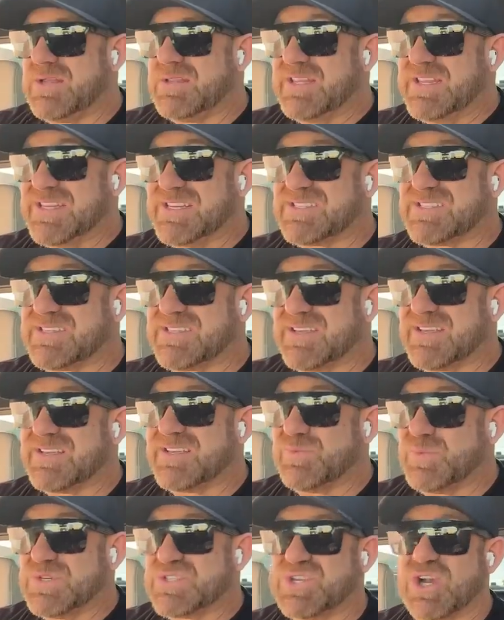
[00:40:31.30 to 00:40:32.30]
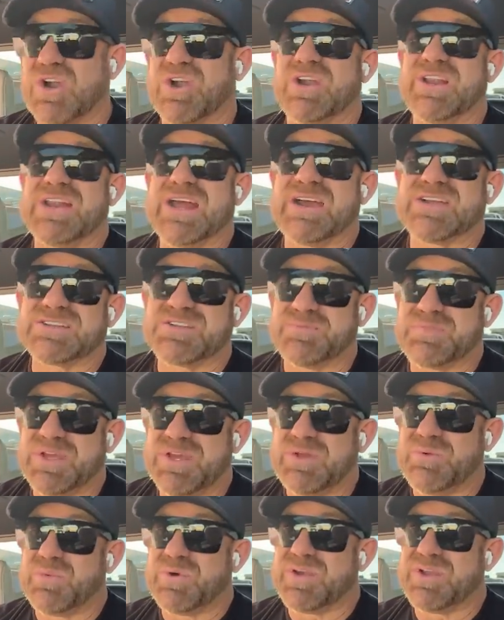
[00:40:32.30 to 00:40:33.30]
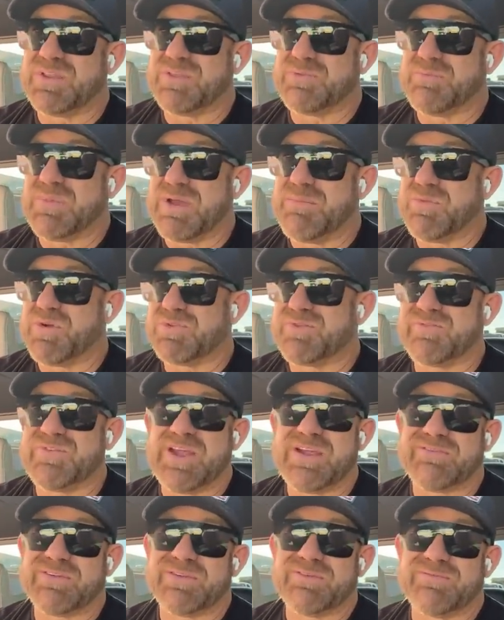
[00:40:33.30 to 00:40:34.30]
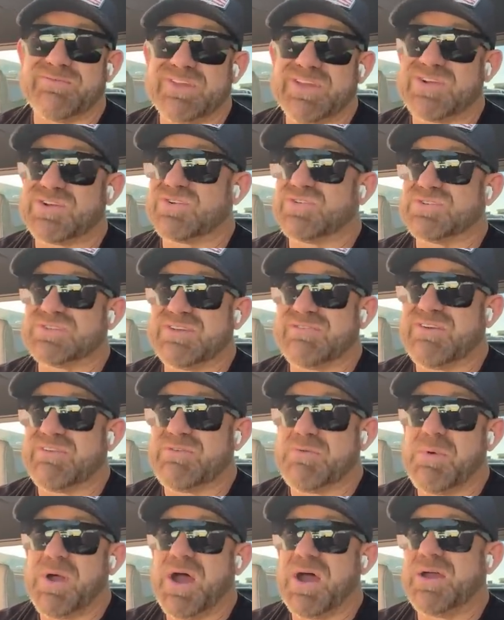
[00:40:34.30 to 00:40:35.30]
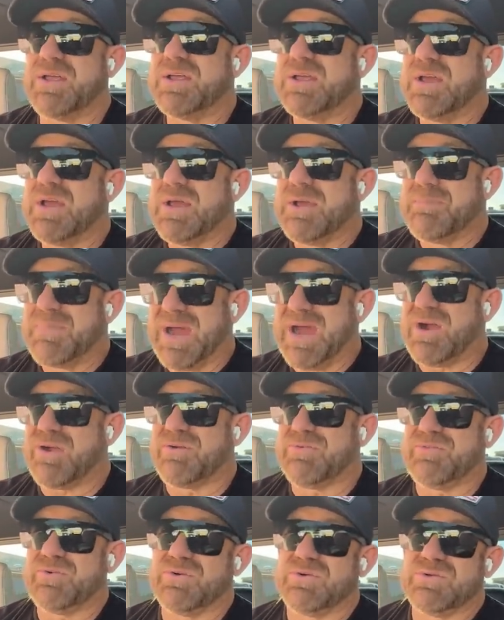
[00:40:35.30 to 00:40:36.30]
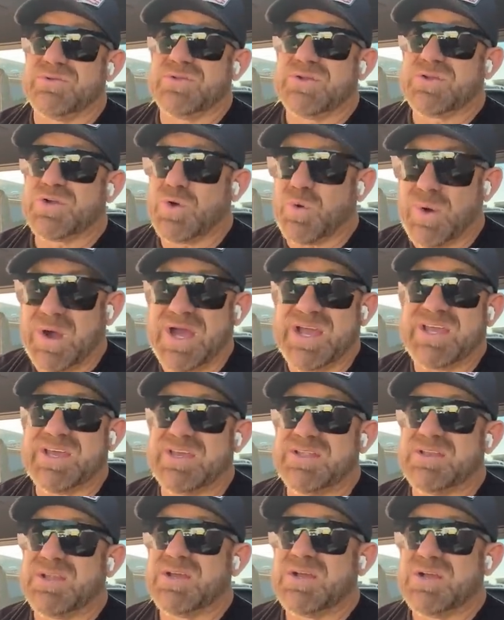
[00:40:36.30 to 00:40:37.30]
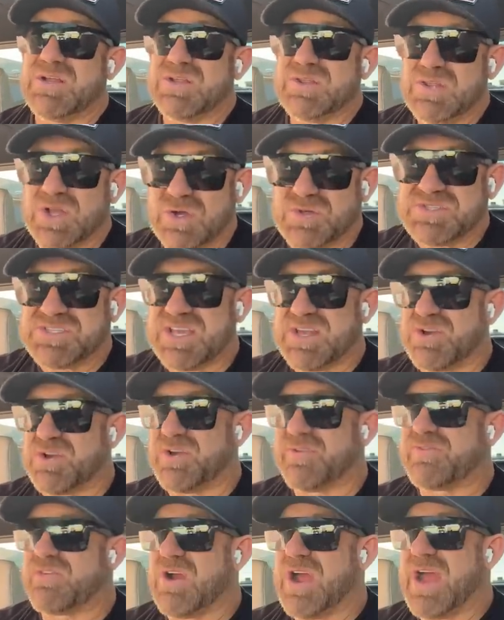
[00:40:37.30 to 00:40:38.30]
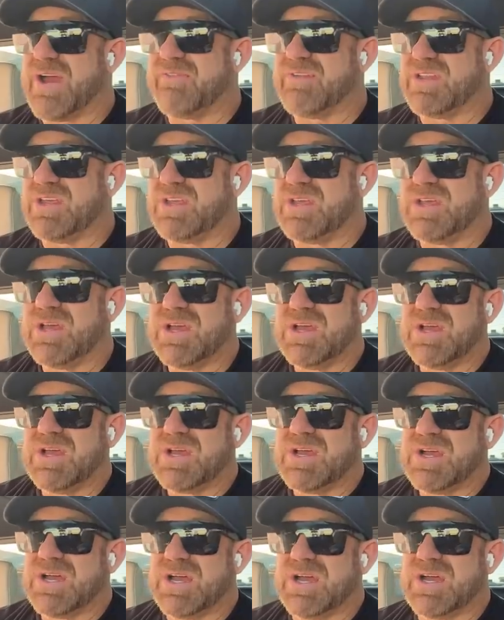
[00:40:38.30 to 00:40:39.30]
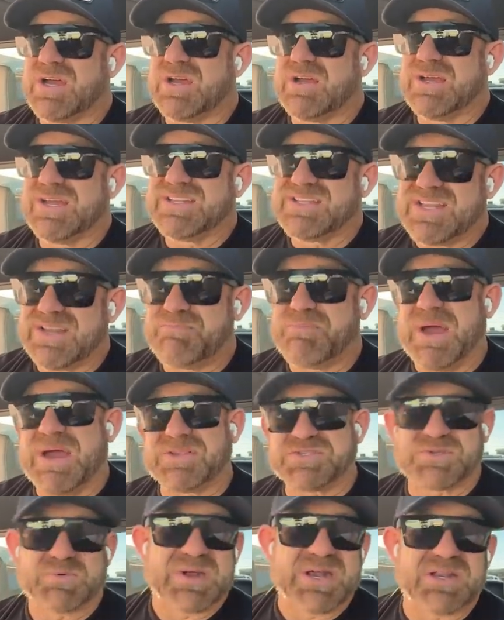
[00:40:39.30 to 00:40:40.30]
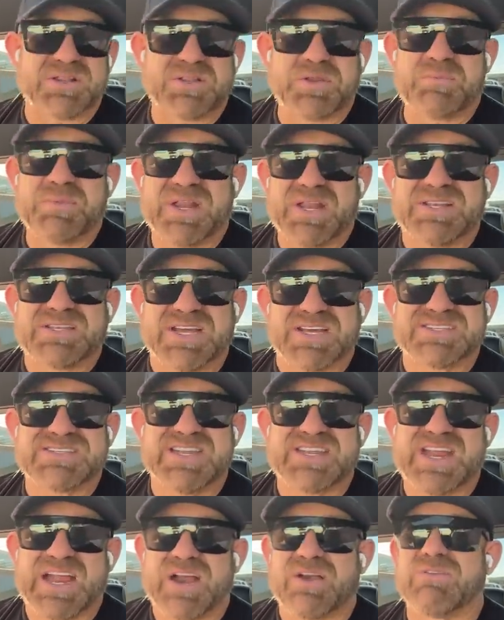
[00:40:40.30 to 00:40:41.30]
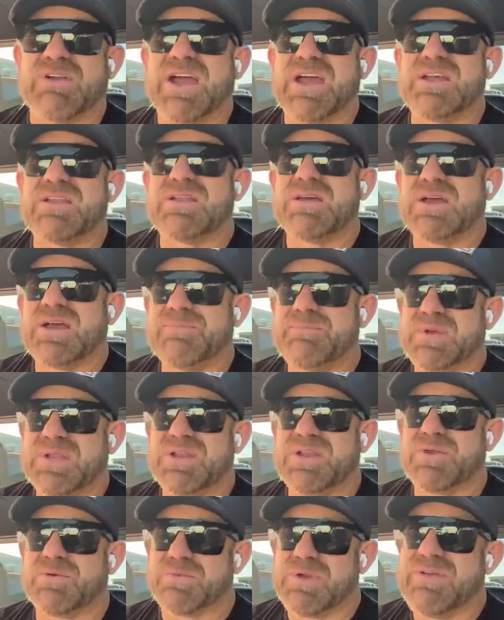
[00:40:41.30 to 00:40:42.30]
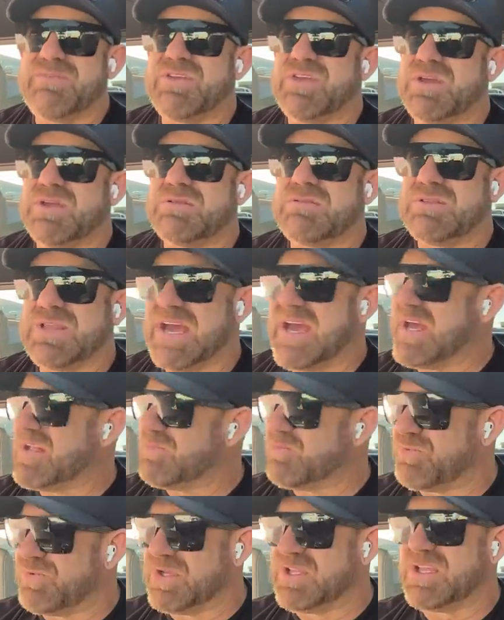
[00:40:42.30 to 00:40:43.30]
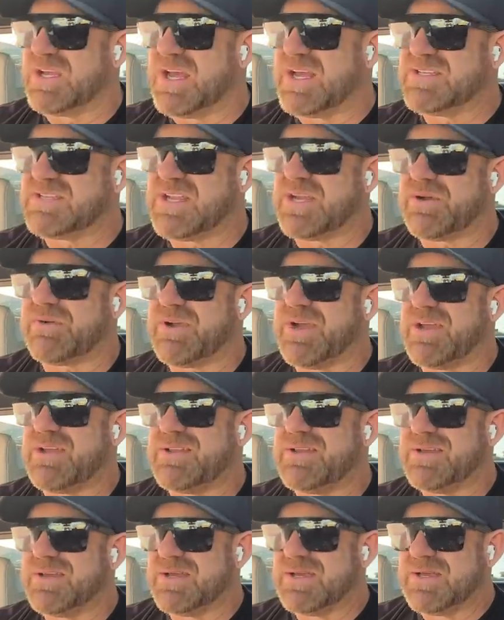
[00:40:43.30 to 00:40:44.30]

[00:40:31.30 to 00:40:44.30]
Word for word: This was turning out to be one of the, my most favorite vehicles I've ever bought. Powerful, quiet, low center of gravity. Uh, it did bounce around a little bit. It does need air ride. I've been in a Rivian that had really nice air ride.